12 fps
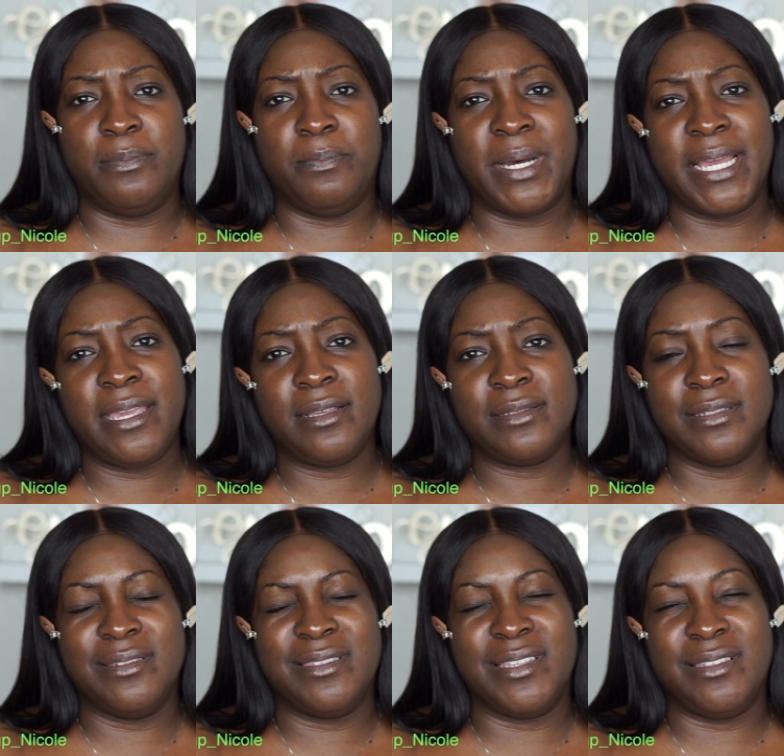mic,
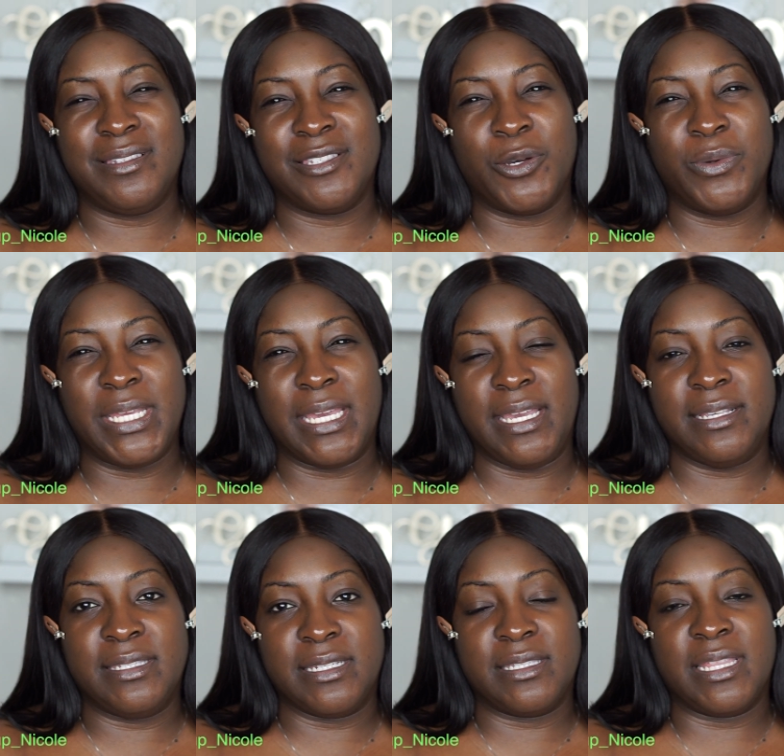since the Sony
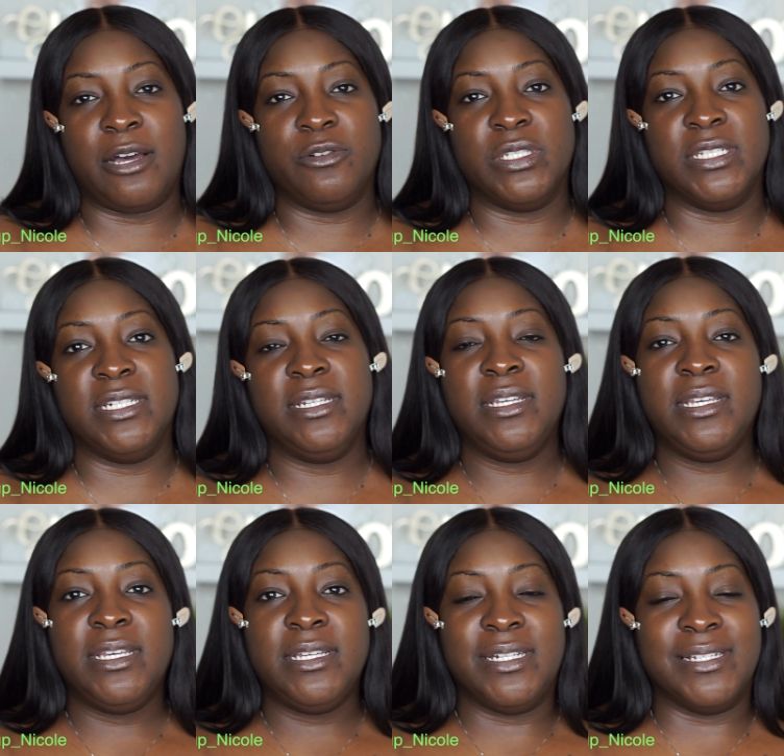a6000
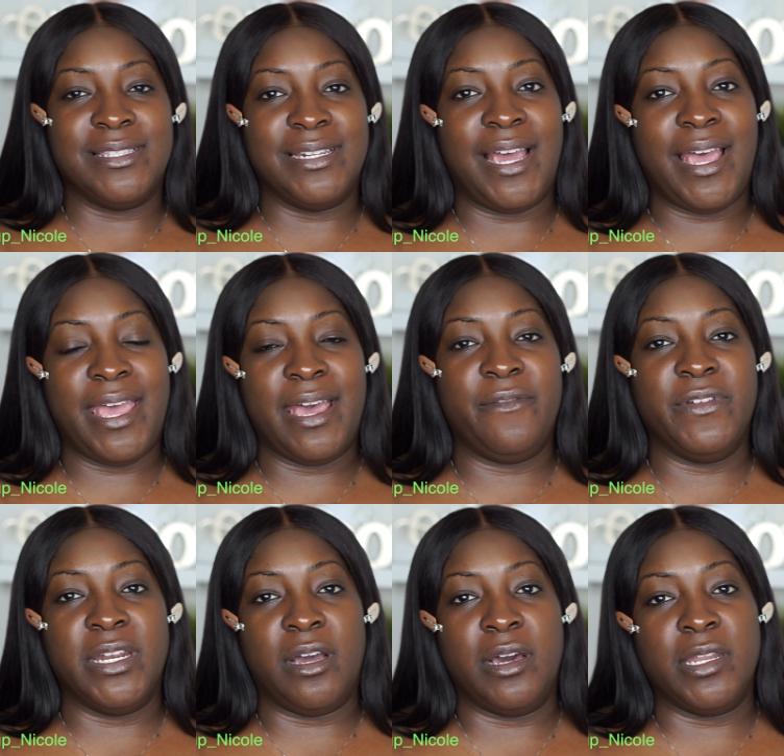does not have
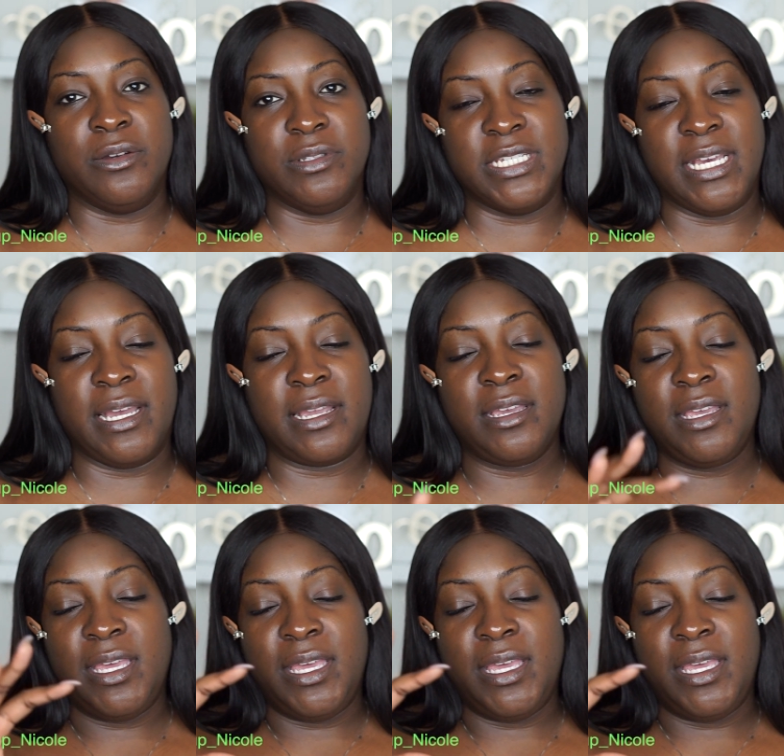an audio jack.